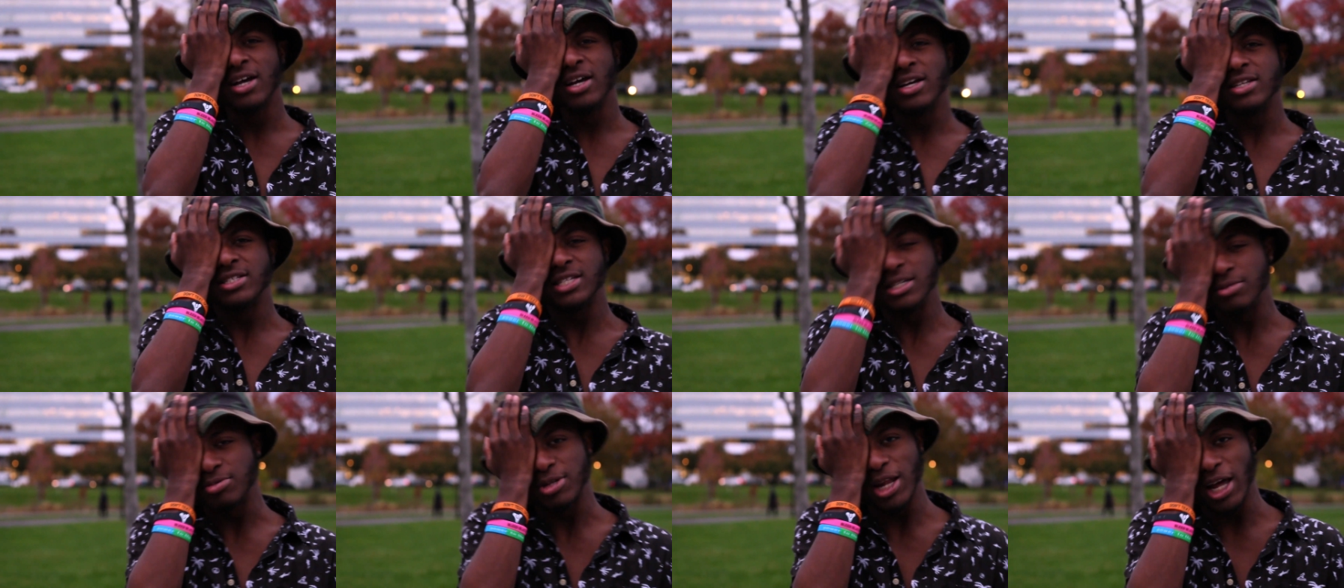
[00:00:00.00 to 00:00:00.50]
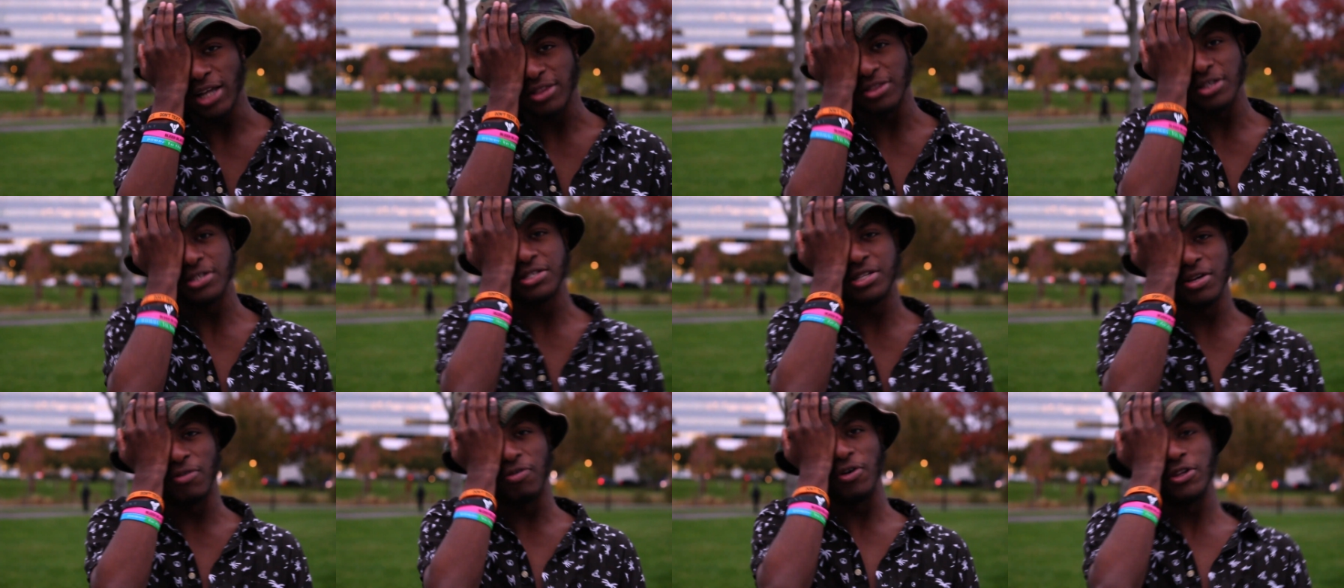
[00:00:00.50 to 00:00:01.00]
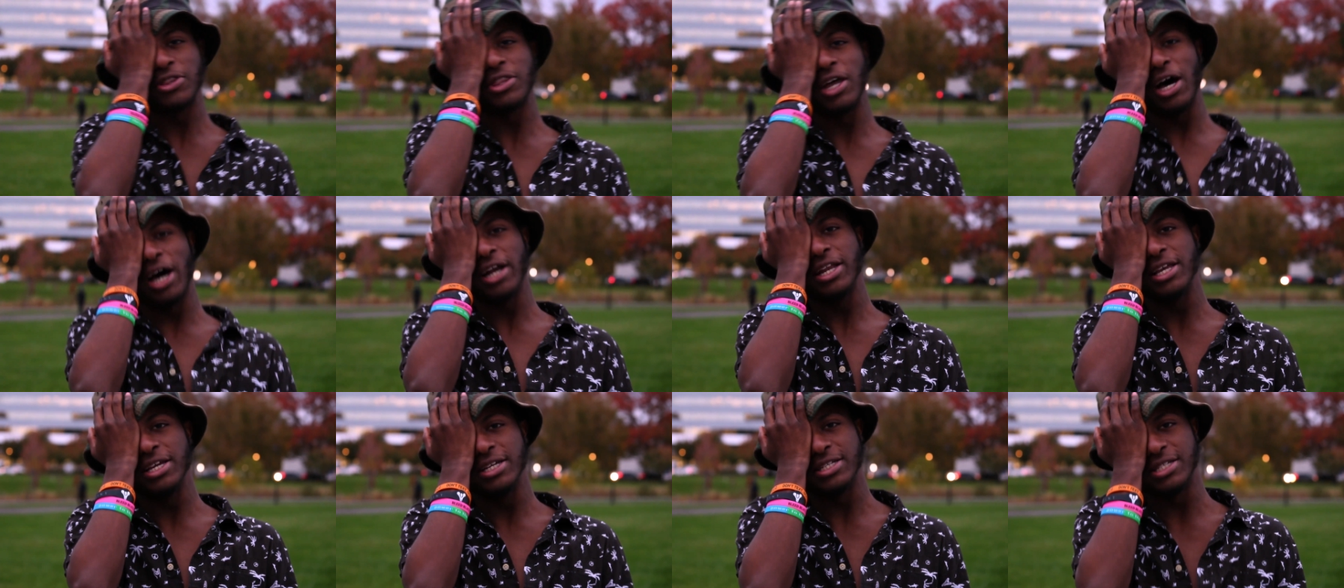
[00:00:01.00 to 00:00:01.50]
Seems like the civil
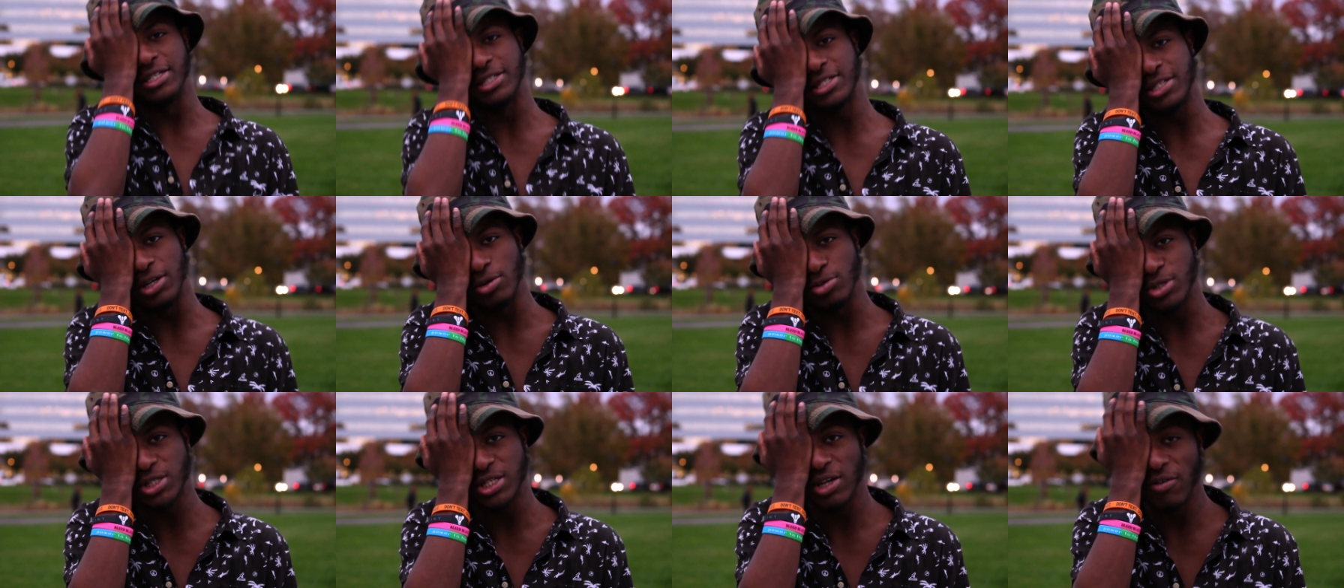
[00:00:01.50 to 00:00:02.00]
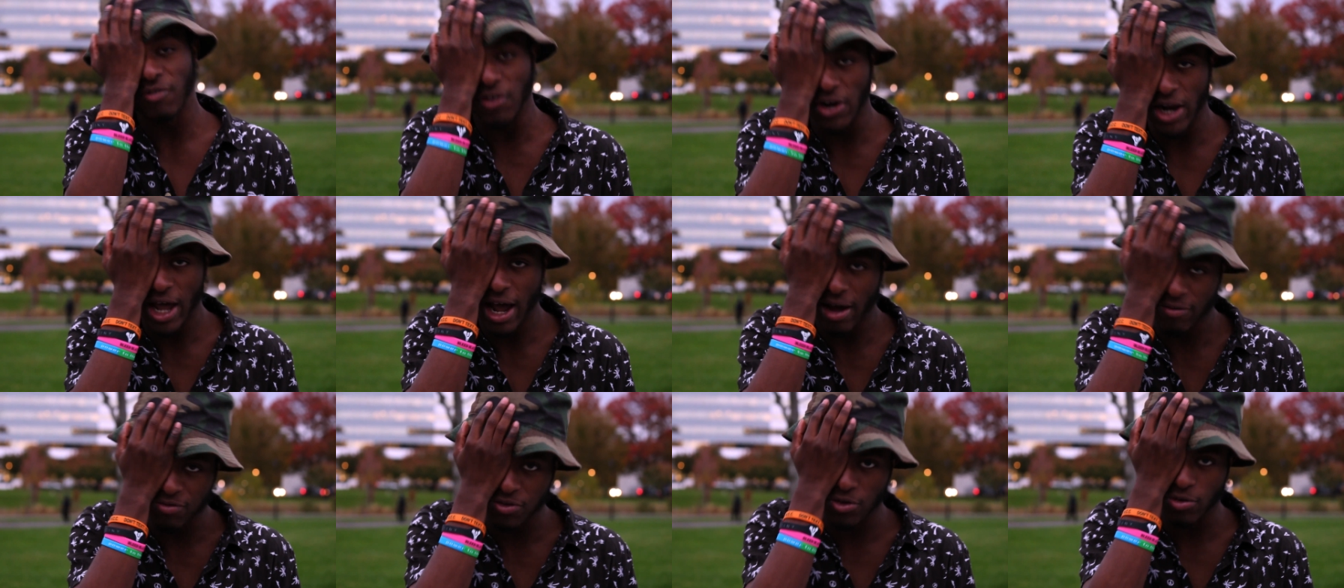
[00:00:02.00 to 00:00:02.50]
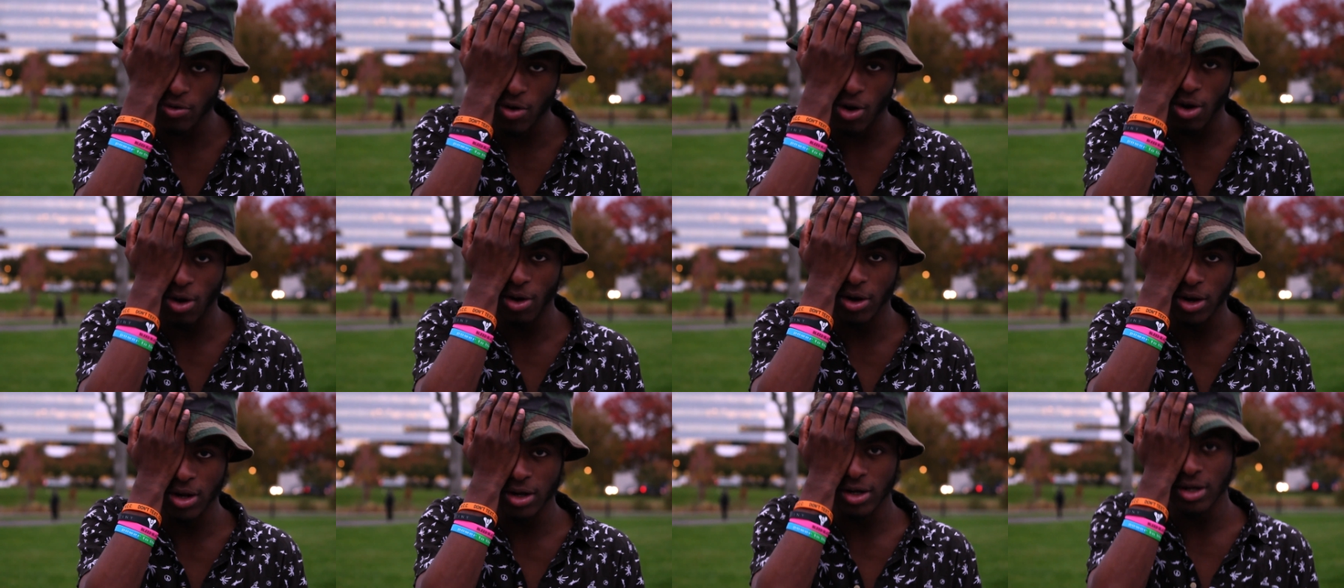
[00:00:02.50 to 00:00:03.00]
thotty isn't so civil after
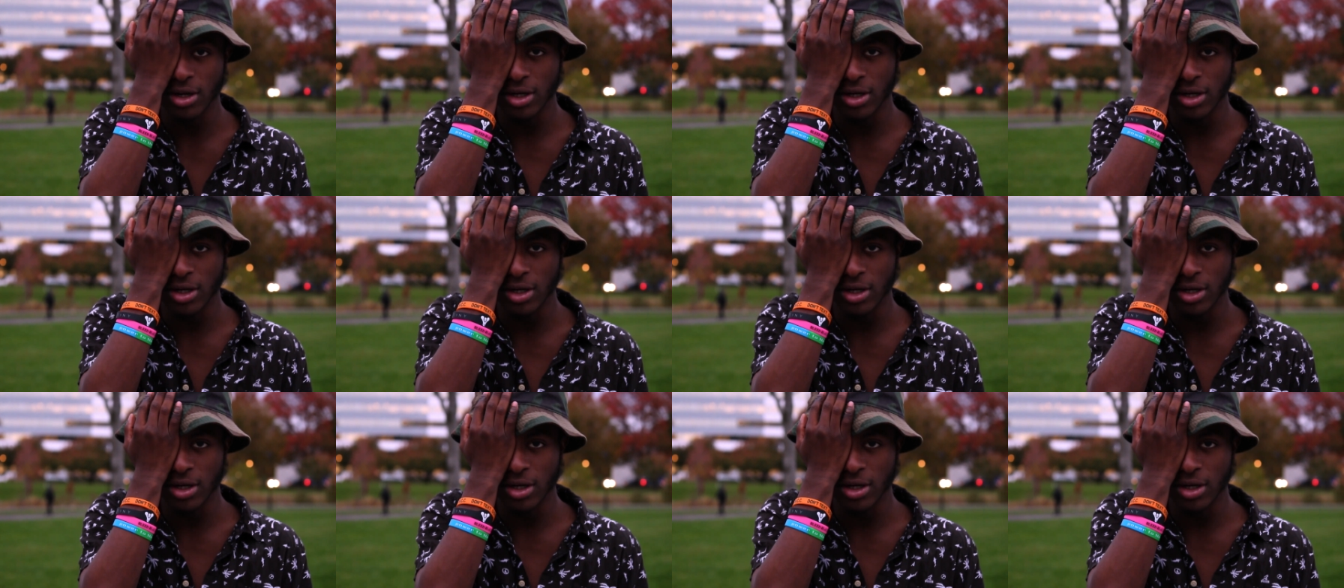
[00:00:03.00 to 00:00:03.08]
all.